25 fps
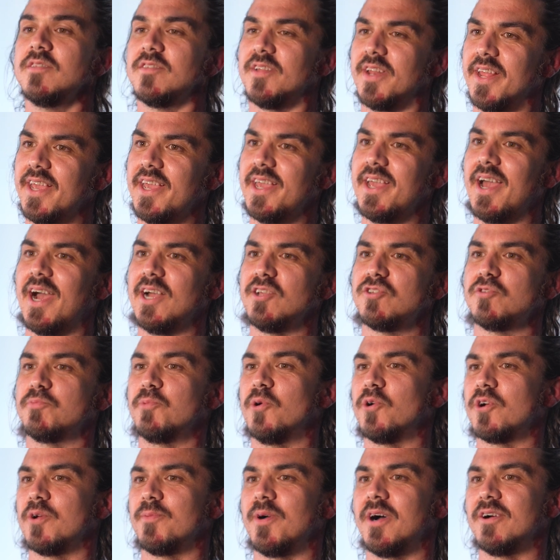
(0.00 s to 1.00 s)
Today, I
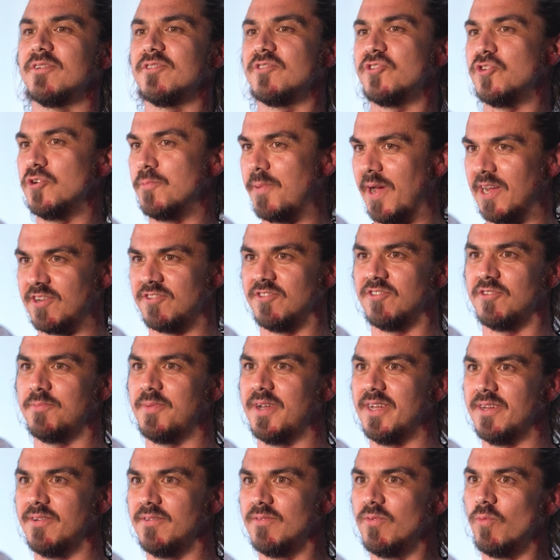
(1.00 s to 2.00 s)
spoke about two passions of
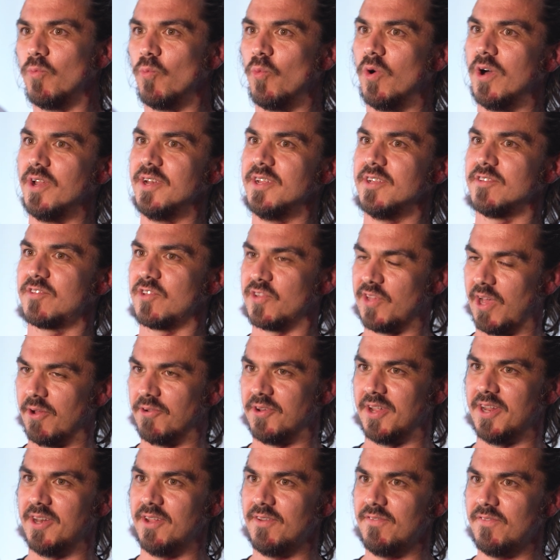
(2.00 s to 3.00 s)
mine. One is cloud
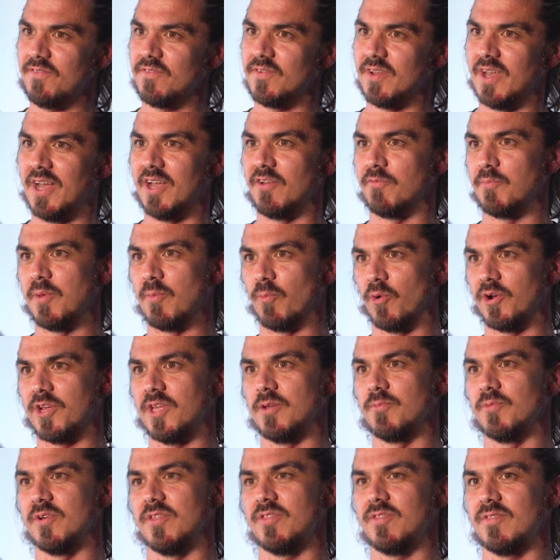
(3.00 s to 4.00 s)
native. I've been
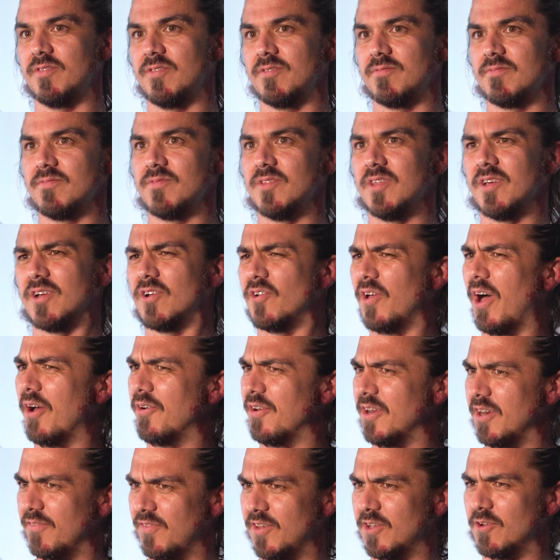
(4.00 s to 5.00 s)
working with the cloud
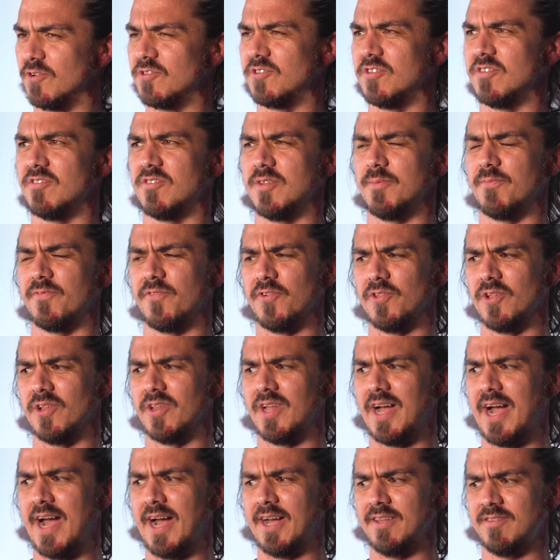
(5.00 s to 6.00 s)
native ecosystem for the
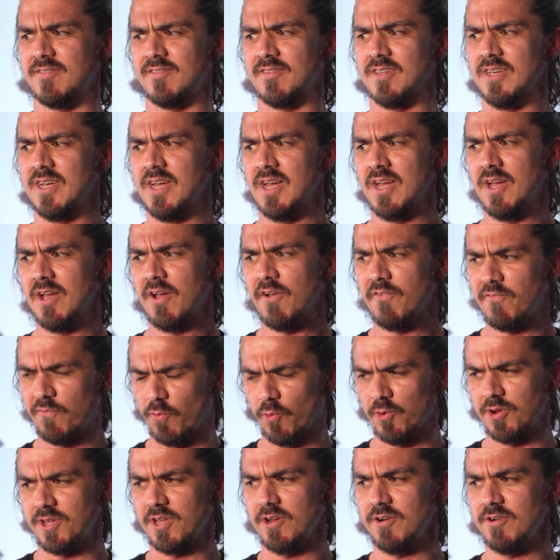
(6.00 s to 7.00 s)
last
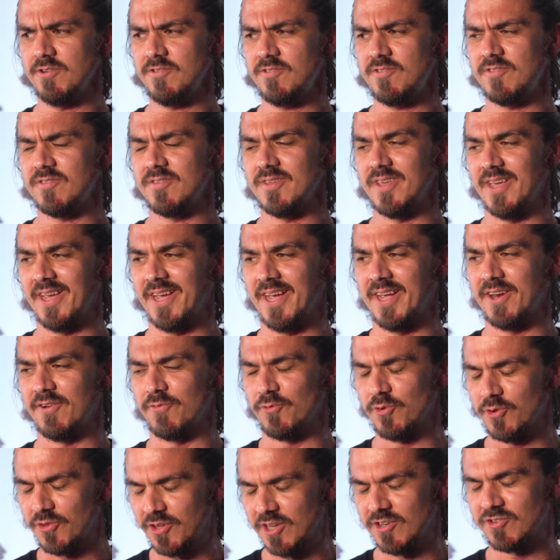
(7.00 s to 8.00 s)
4 years, and I've
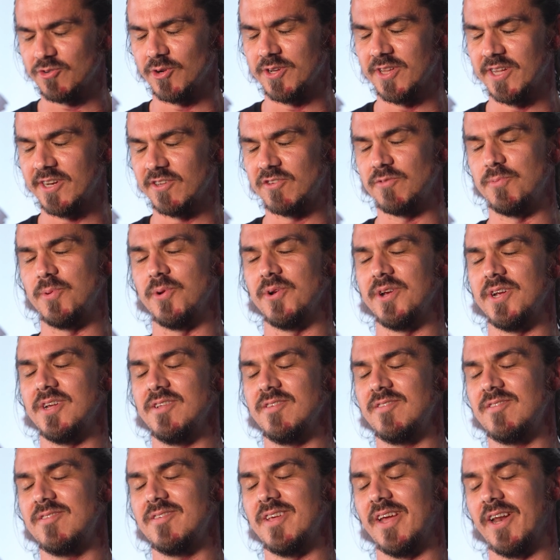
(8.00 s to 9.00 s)
really enjoyed that
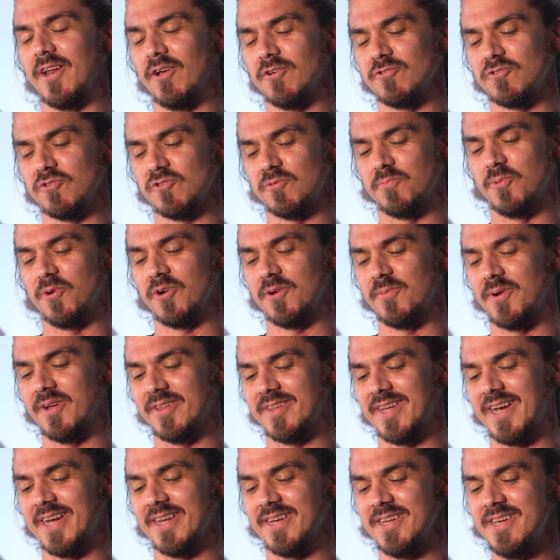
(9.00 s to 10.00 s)
experience. And I also spoke about
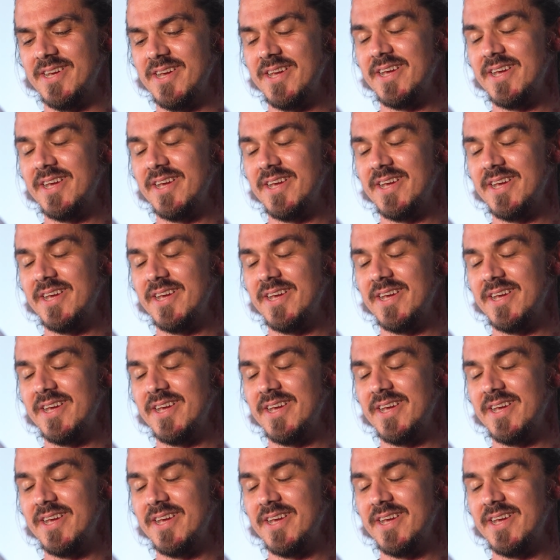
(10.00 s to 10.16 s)
that